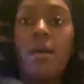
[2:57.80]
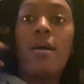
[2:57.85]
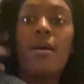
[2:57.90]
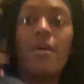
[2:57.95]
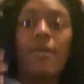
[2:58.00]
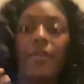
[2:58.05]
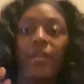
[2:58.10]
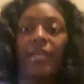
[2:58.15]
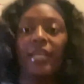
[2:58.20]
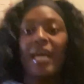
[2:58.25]

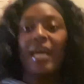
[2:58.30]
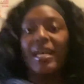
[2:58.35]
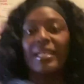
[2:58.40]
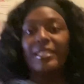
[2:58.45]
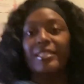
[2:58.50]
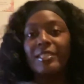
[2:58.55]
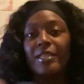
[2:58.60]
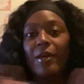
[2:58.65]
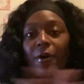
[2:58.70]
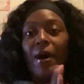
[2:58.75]
Alright
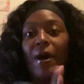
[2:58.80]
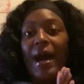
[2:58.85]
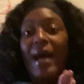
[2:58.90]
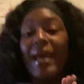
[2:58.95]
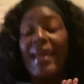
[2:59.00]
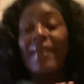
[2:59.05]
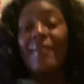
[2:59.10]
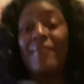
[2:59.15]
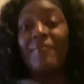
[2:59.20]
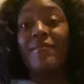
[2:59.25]
guys, so I
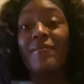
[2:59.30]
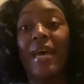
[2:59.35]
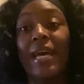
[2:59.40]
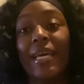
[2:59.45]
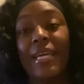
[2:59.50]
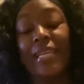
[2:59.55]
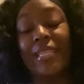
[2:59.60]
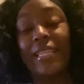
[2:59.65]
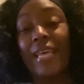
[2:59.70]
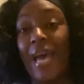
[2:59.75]
am
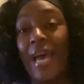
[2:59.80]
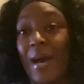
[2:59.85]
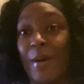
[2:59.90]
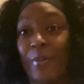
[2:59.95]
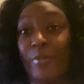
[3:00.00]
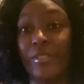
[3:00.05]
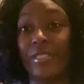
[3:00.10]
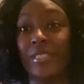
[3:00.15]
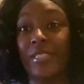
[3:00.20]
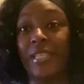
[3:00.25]
back at the
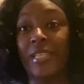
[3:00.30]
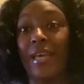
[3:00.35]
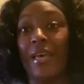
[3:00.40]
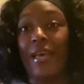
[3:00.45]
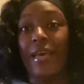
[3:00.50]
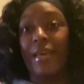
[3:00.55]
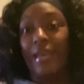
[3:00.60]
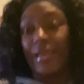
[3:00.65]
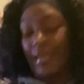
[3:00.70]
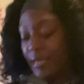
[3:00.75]
house
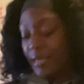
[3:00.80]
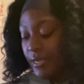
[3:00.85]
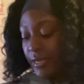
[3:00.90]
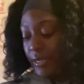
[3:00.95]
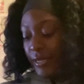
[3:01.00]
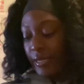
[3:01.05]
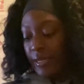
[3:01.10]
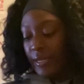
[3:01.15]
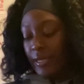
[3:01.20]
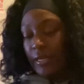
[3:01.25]

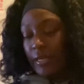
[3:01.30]
and